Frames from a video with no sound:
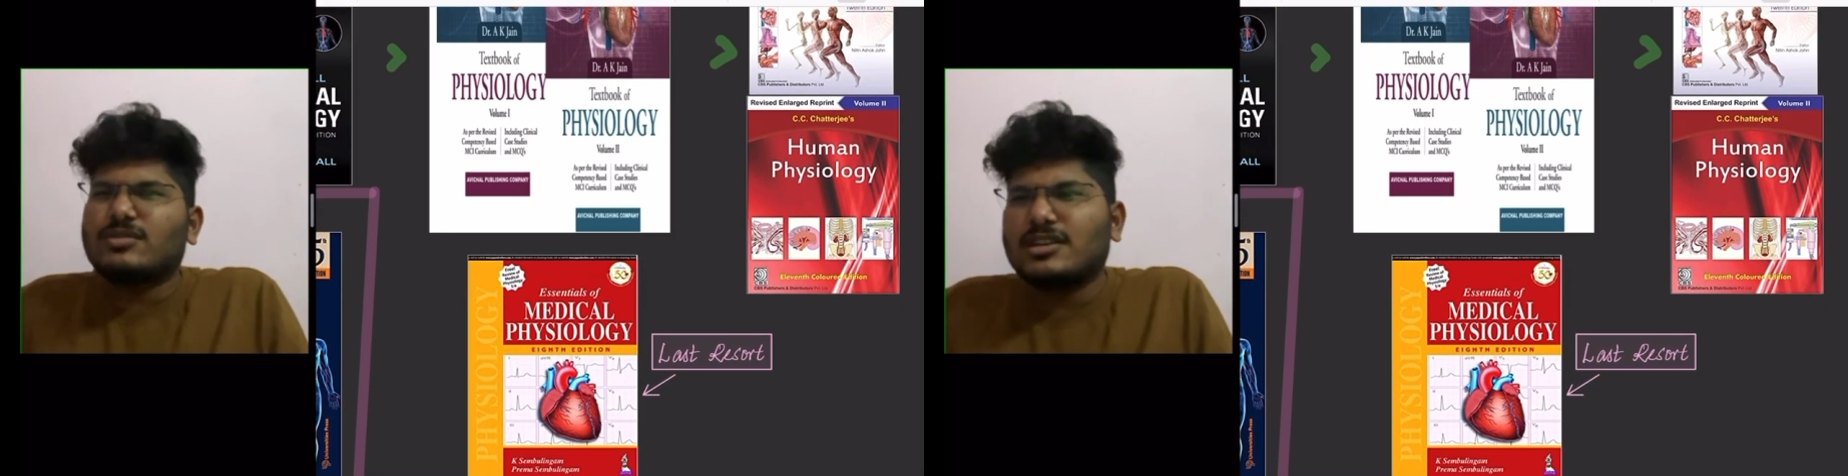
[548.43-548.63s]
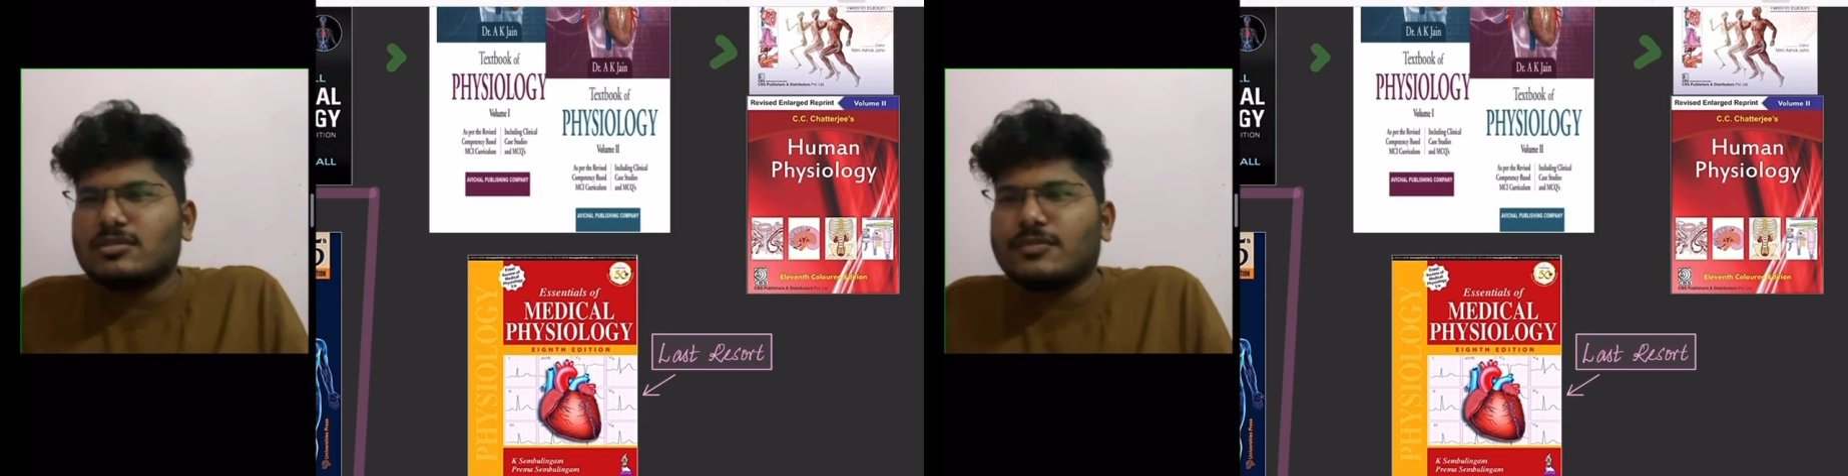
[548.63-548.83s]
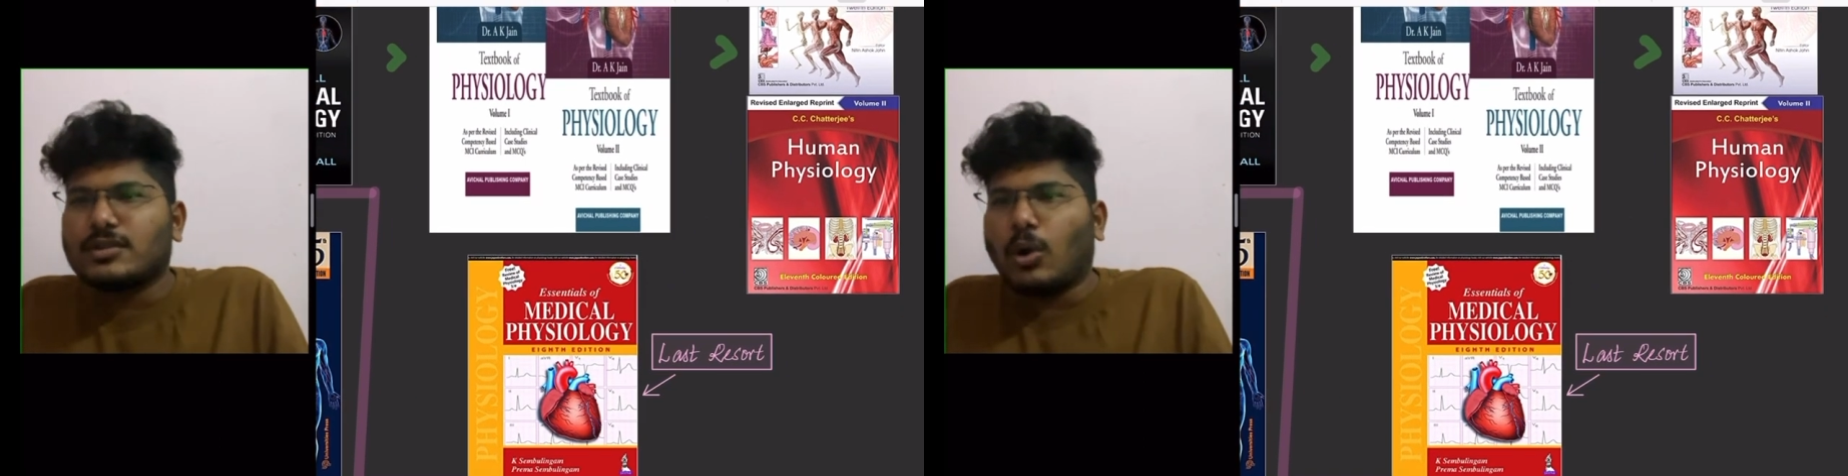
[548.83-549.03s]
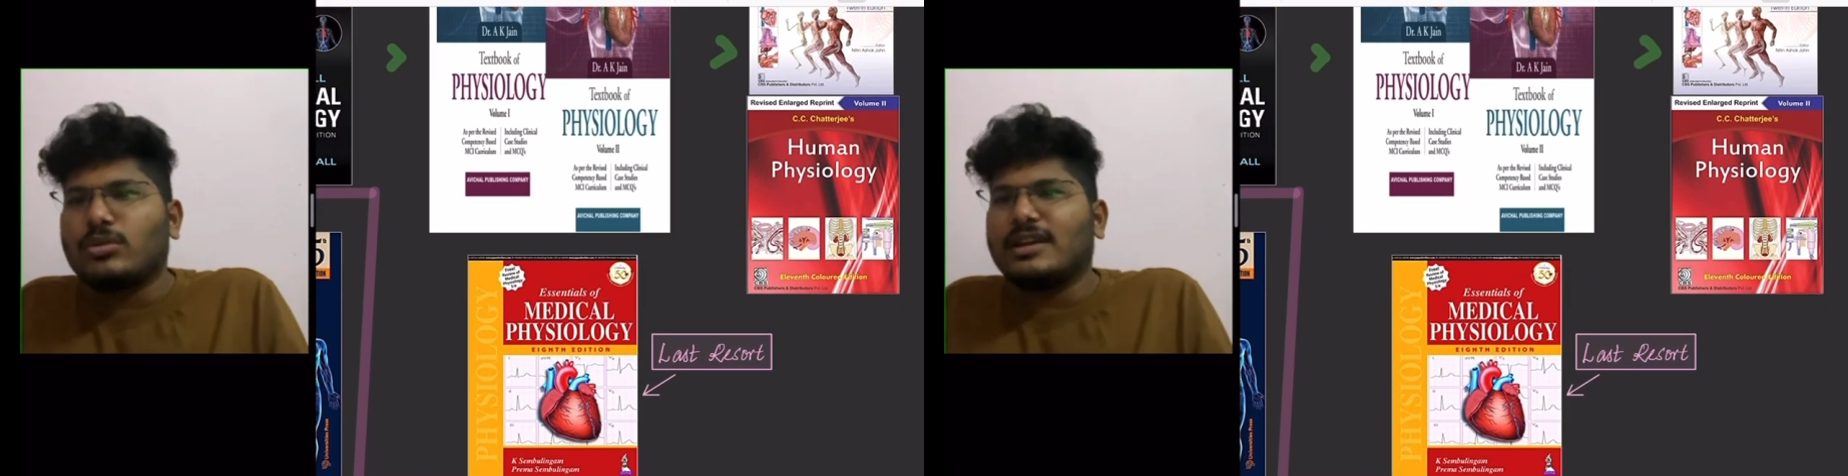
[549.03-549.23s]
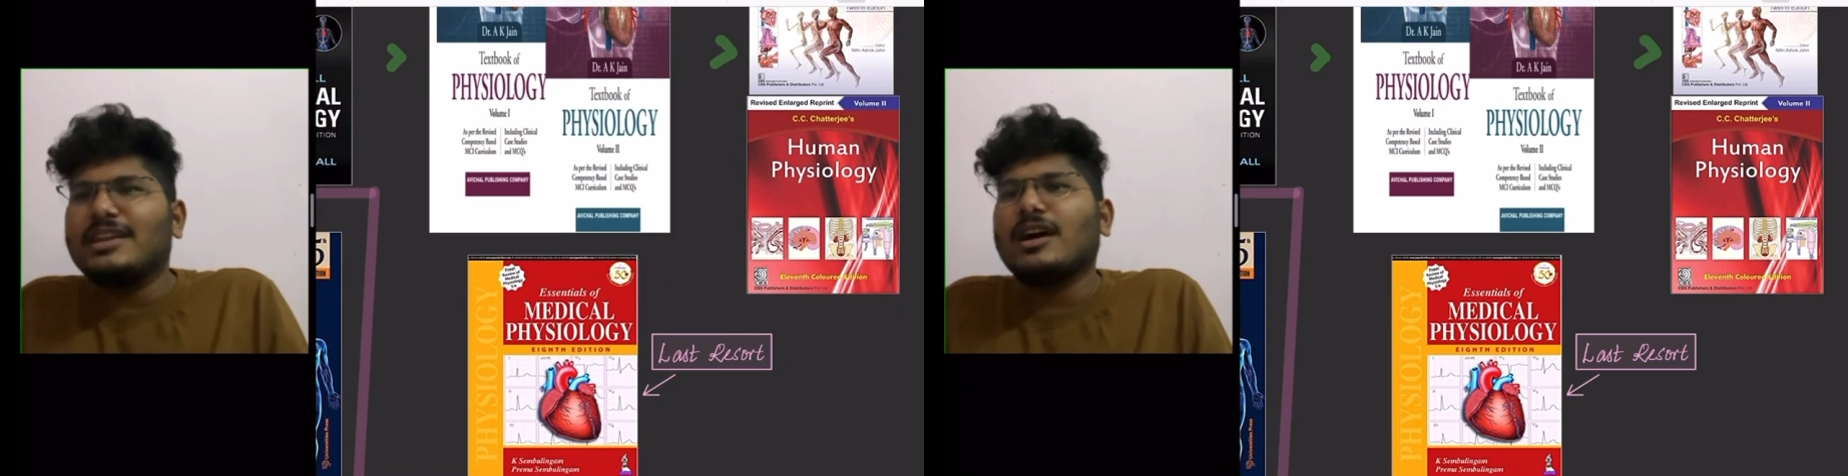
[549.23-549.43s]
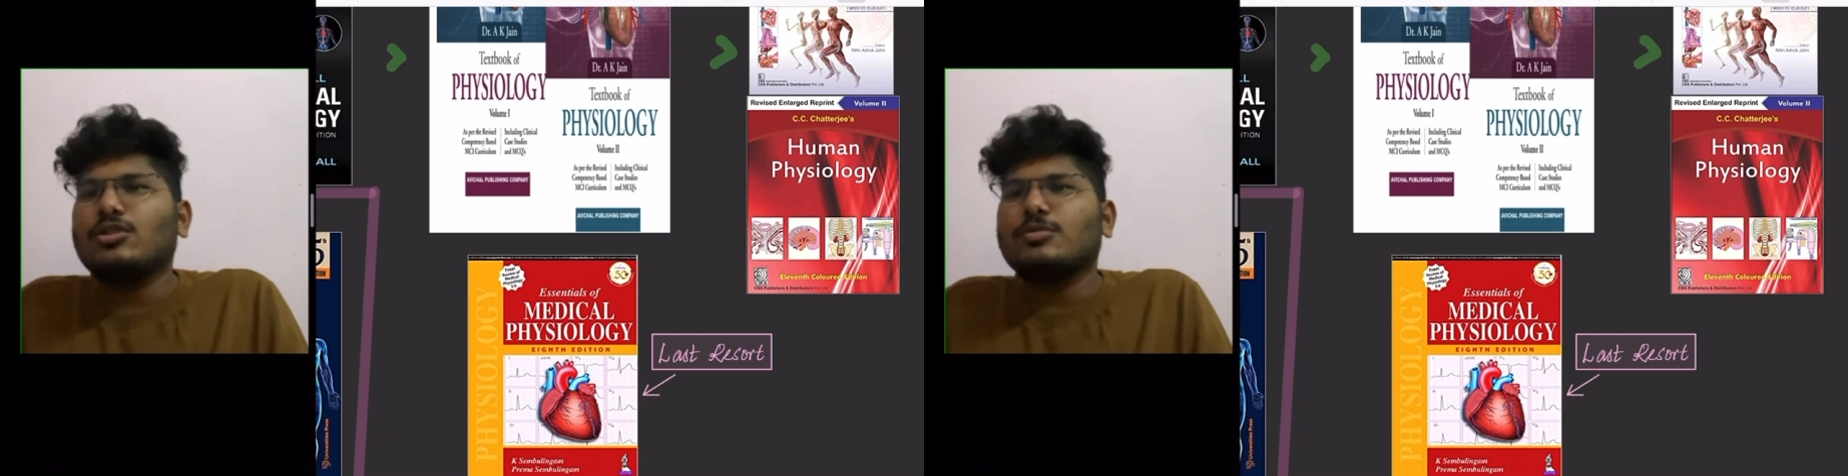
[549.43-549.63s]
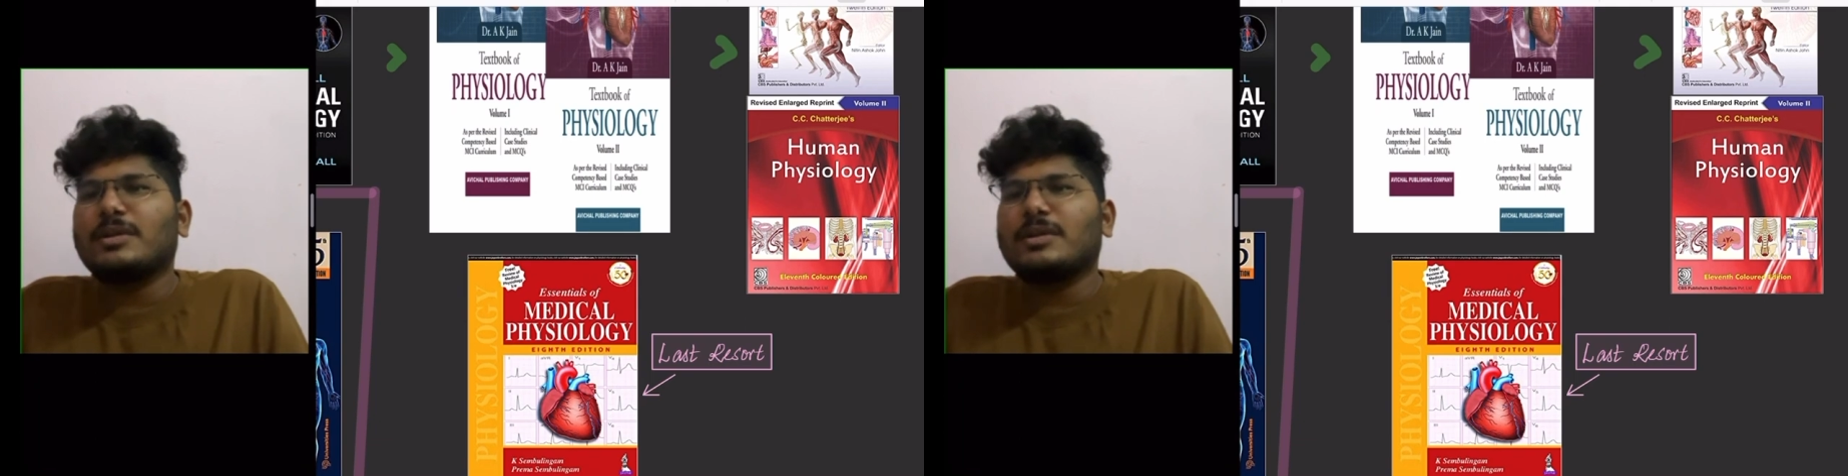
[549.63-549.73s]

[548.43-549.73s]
students of South India do